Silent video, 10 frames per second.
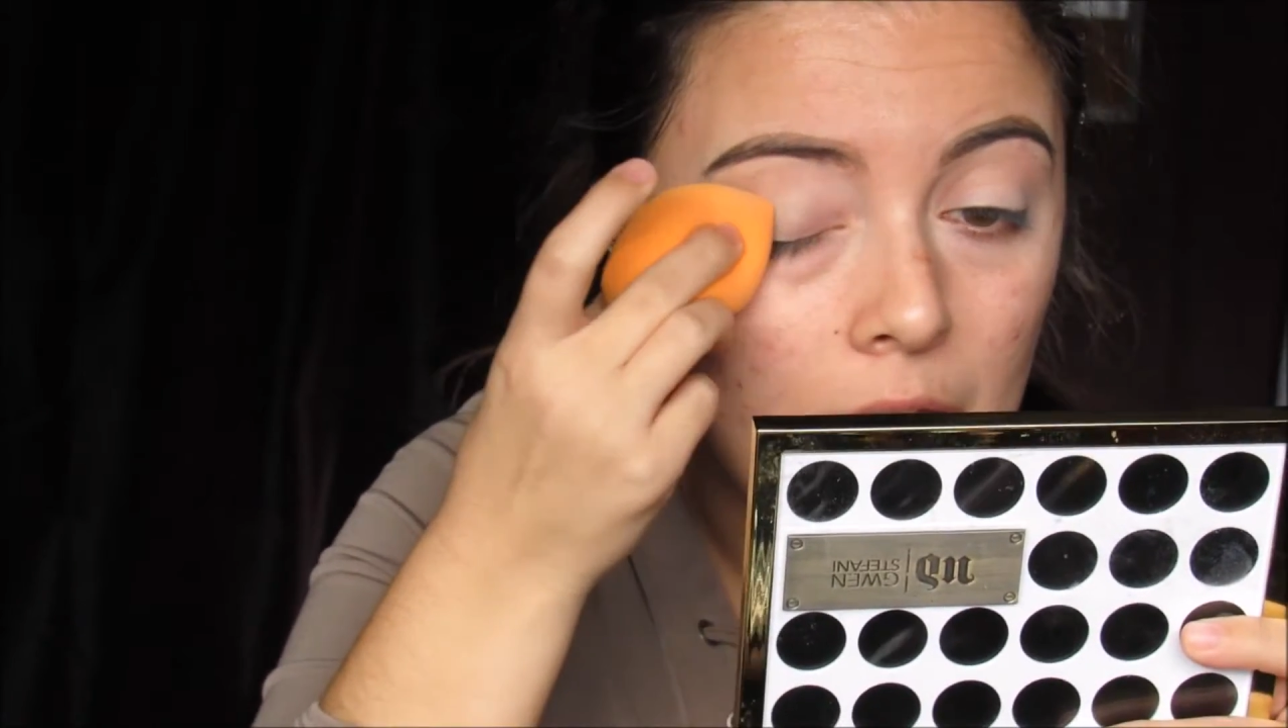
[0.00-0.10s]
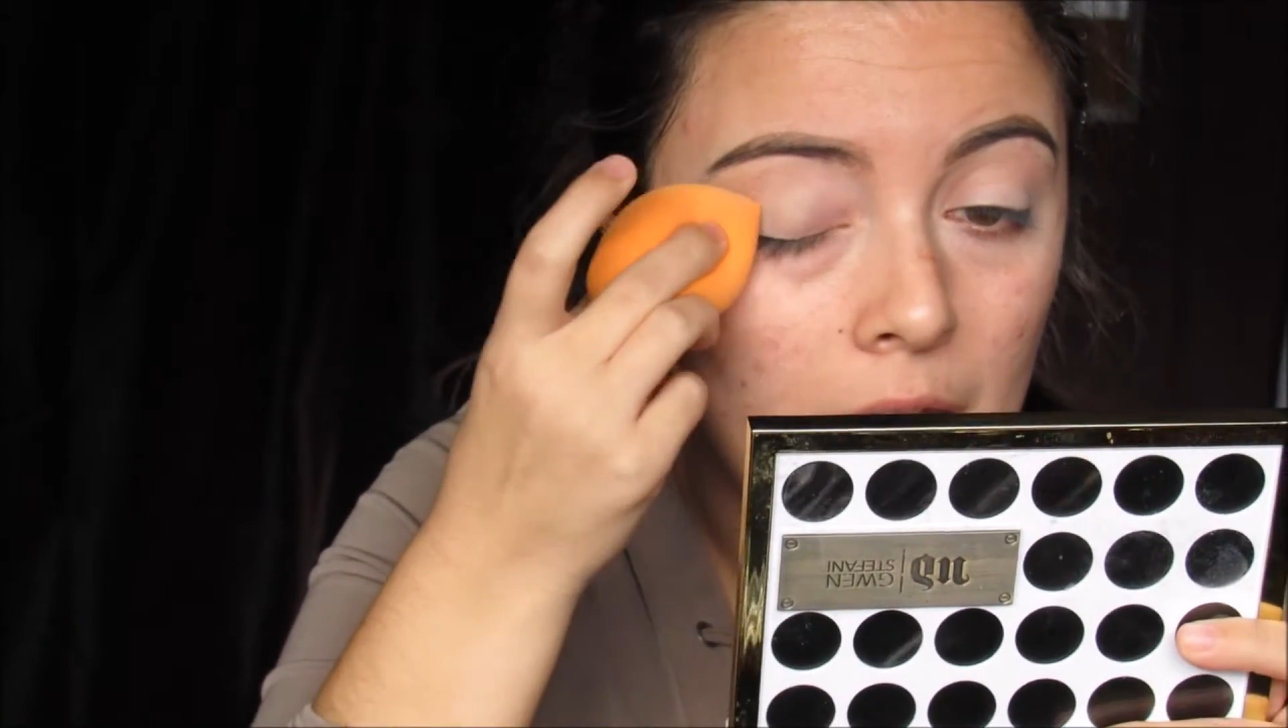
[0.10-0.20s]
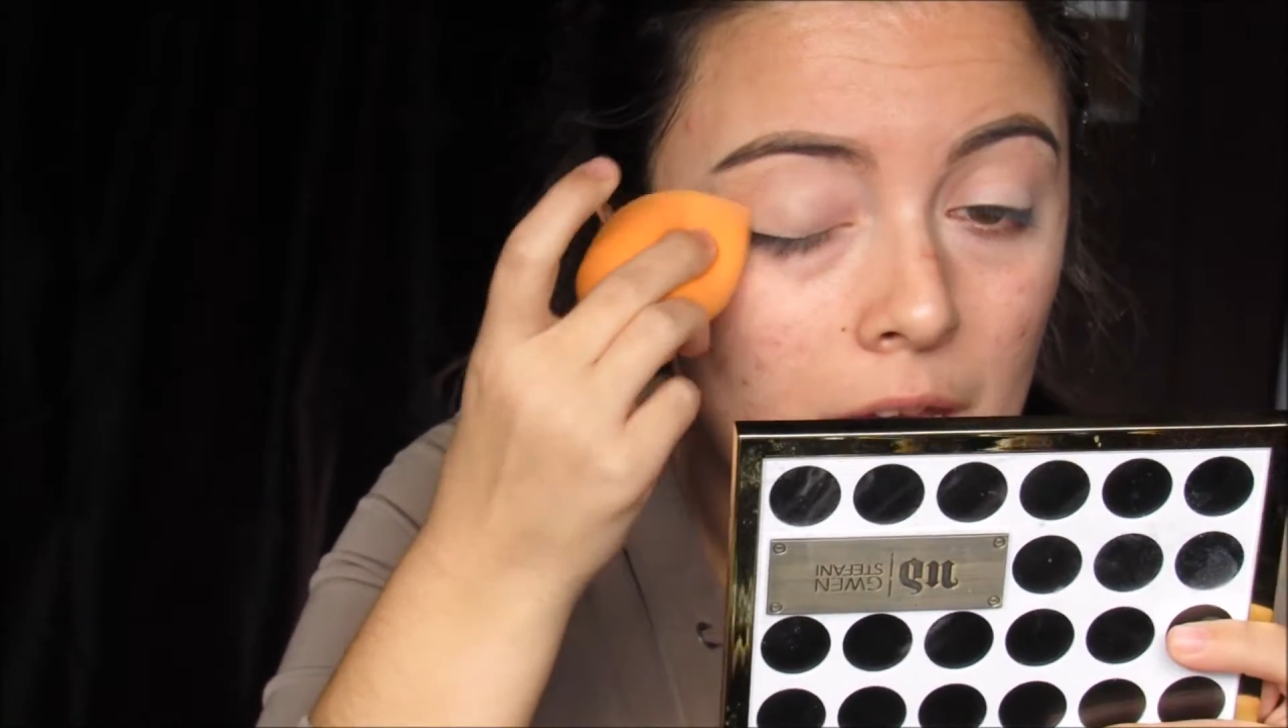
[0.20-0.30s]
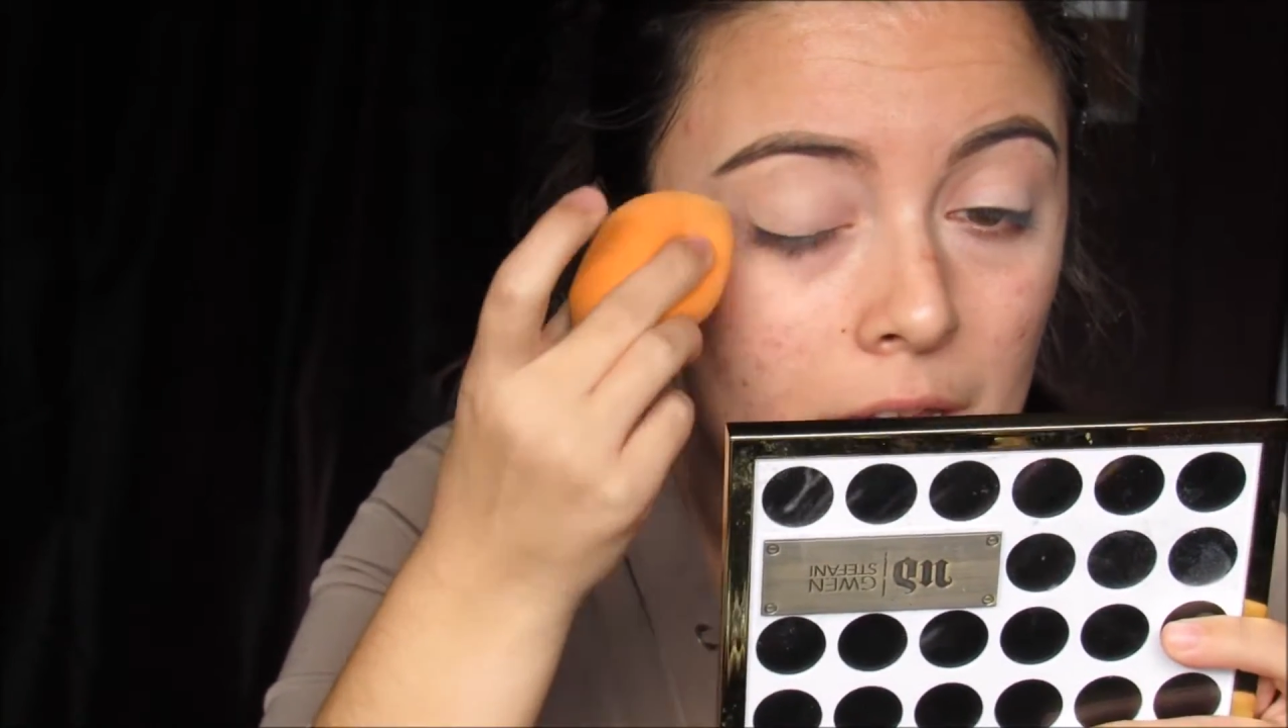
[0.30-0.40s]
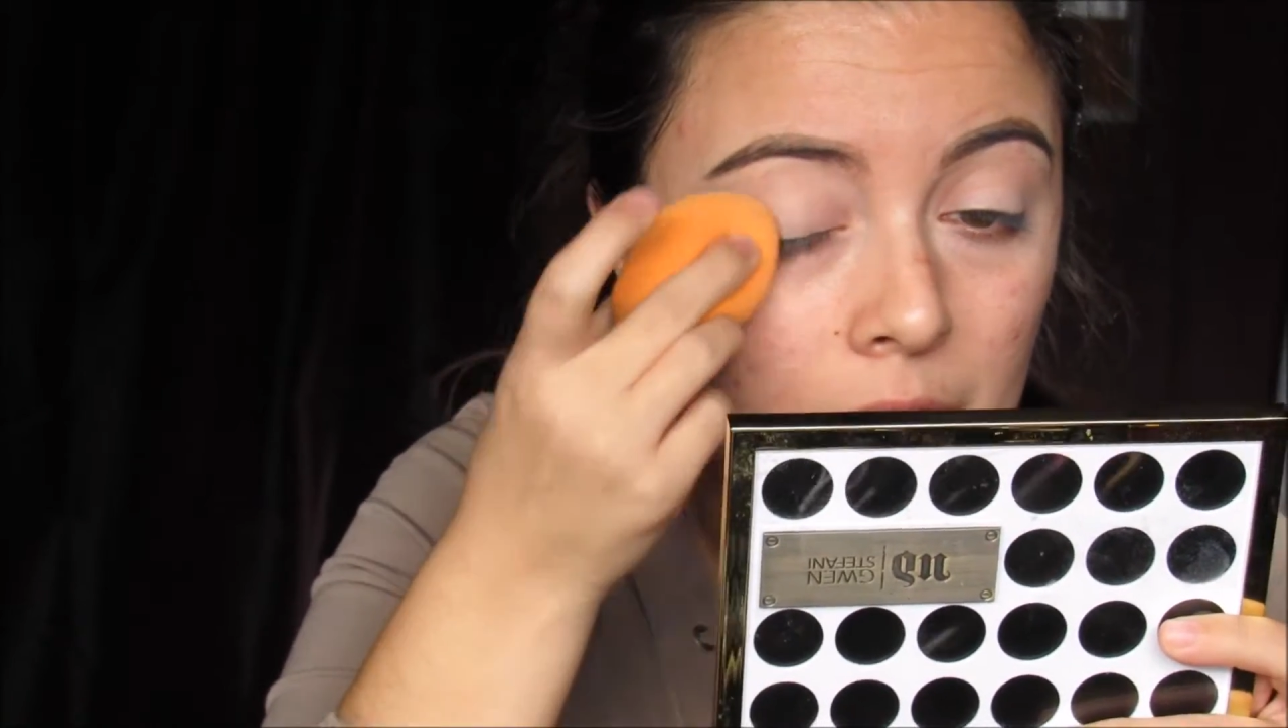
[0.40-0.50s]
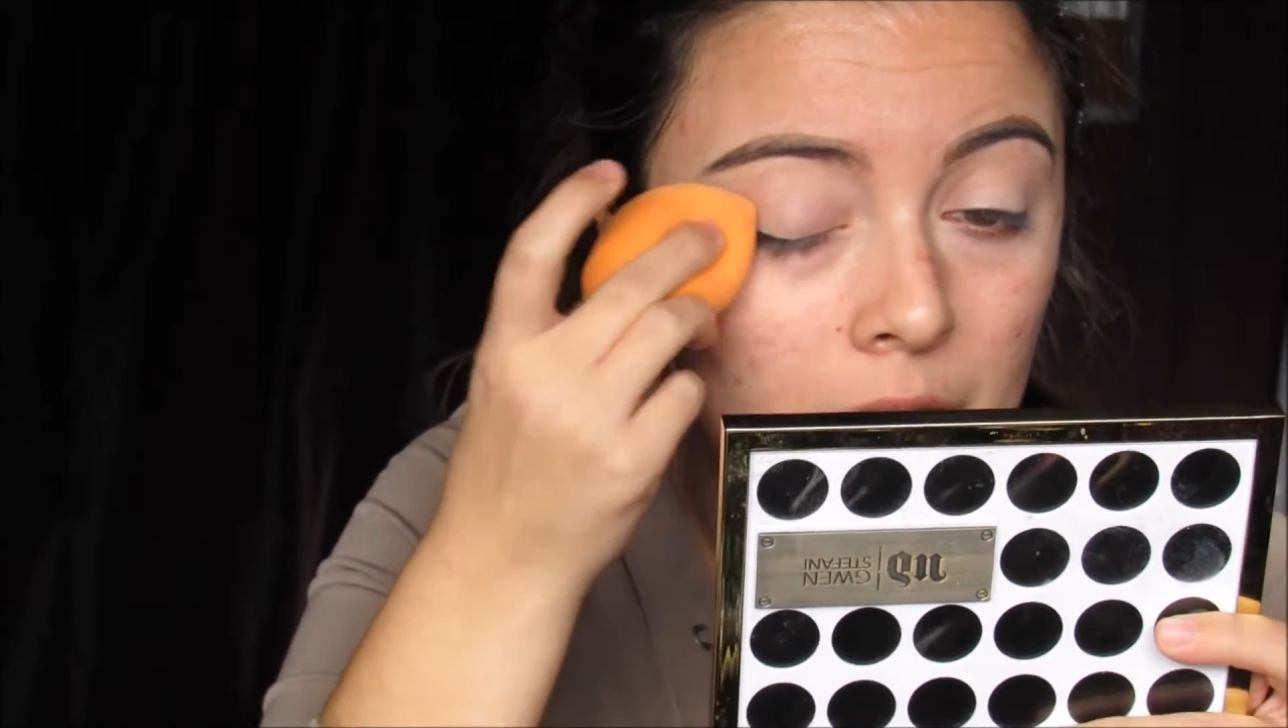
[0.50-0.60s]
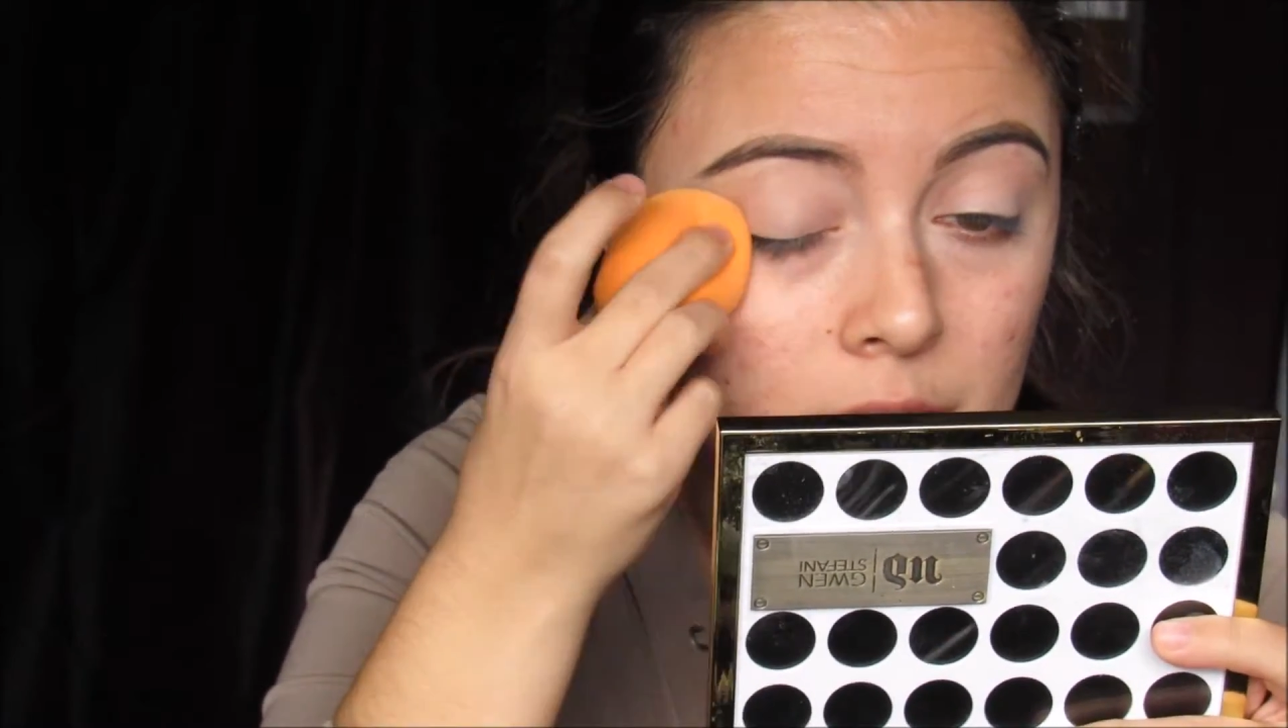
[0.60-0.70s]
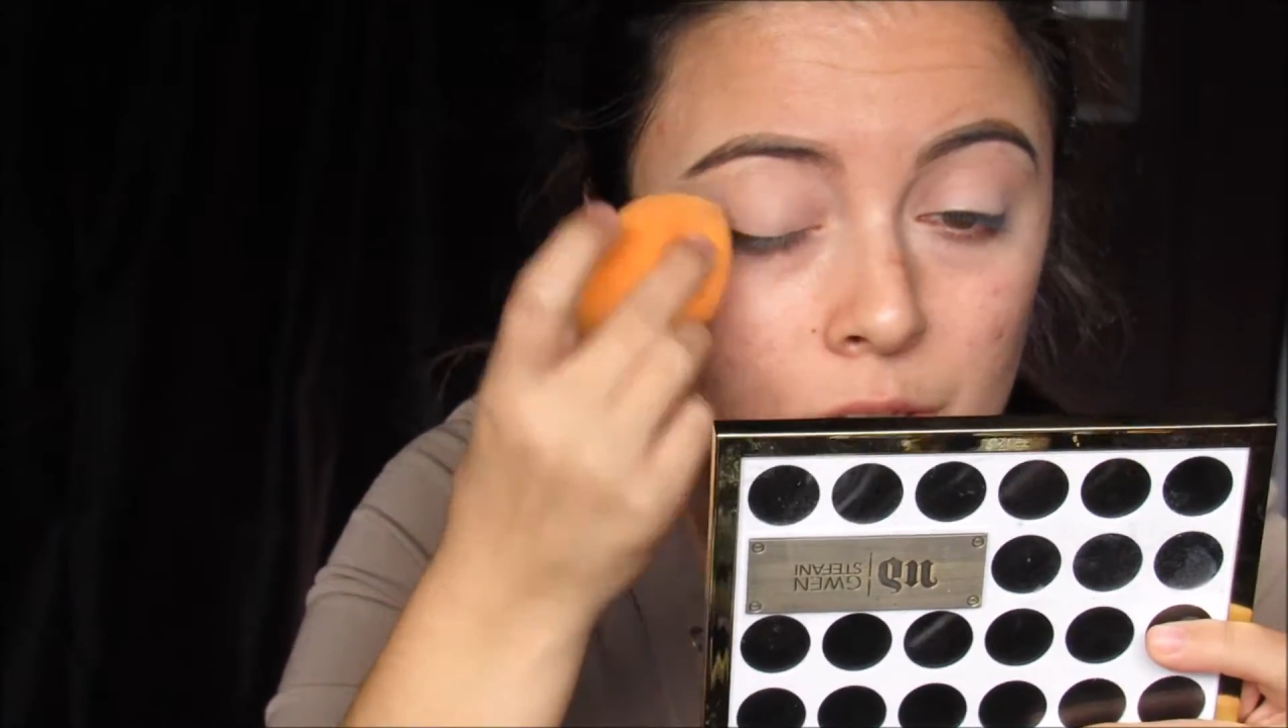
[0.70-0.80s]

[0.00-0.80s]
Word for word: And uh,